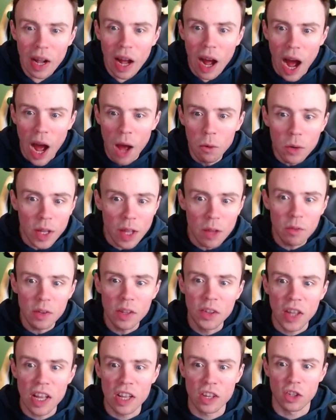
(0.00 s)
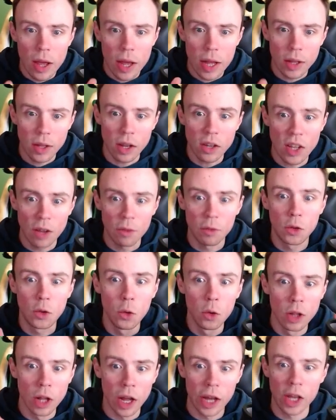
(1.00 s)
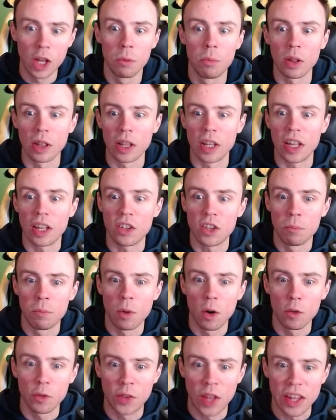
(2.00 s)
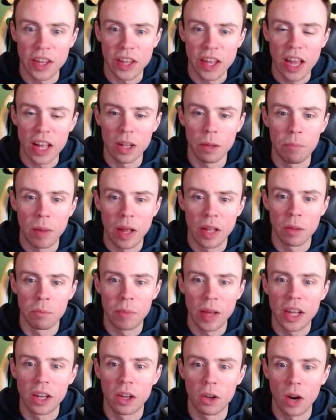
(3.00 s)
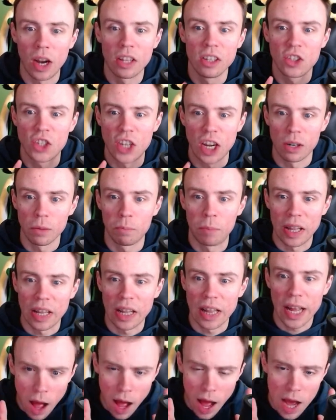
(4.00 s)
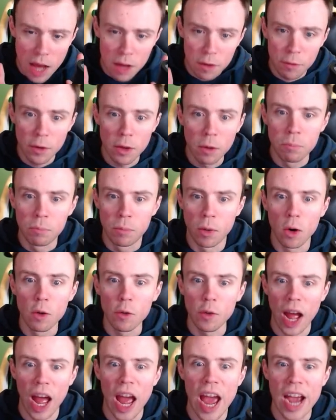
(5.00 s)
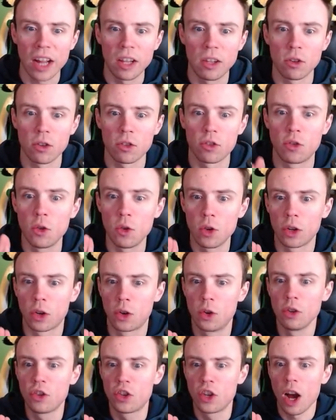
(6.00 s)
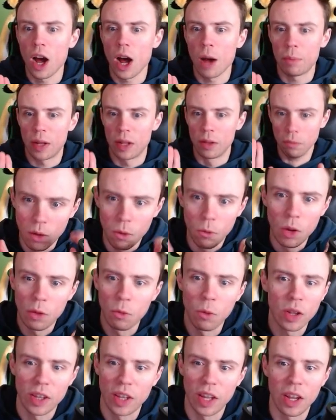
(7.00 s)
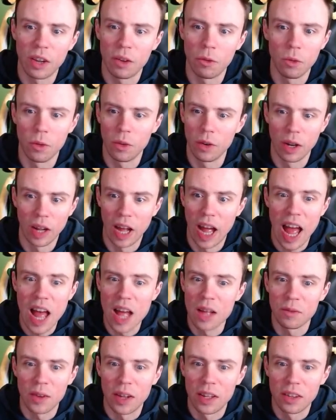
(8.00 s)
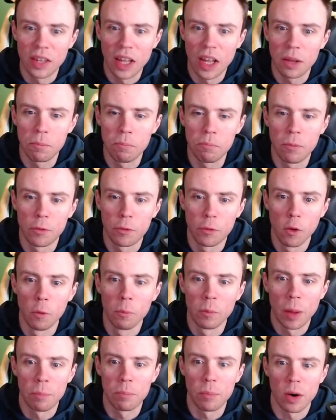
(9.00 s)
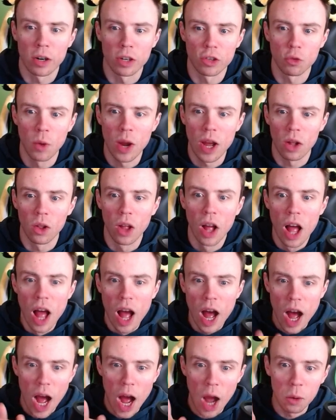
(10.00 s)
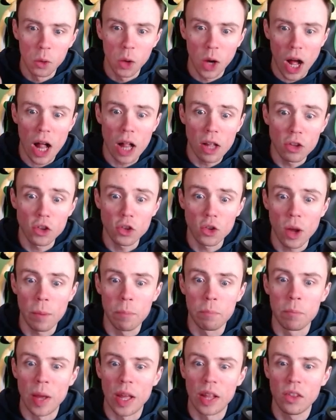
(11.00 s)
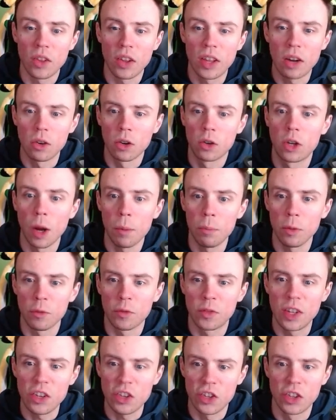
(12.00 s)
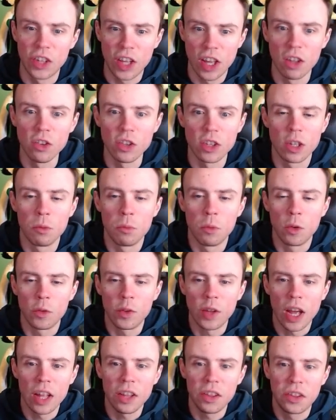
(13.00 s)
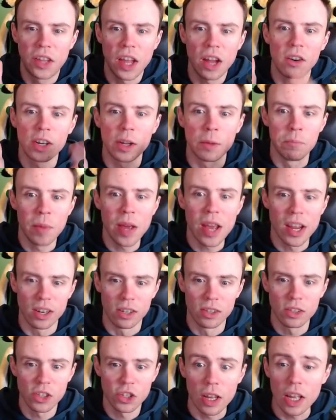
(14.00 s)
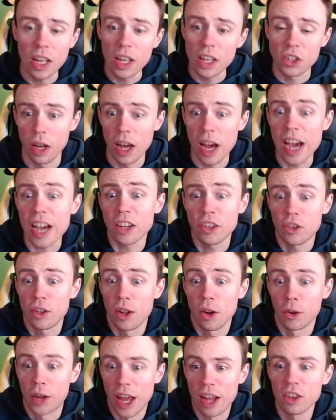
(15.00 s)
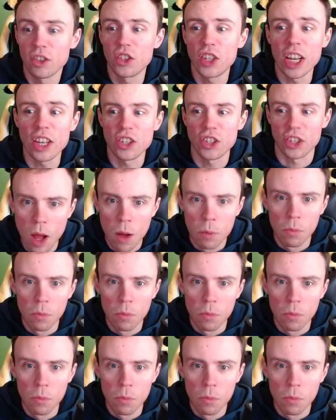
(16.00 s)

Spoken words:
I will give it this, it does have 2 likable leads in both Daniela Panabaker and Jared Padalecki. I feel both actors do a good job and with what they have, and they perform their parts well. I will also admit that there are a couple of decent kills in the movie, and Derek Mears is actually okay as Jason.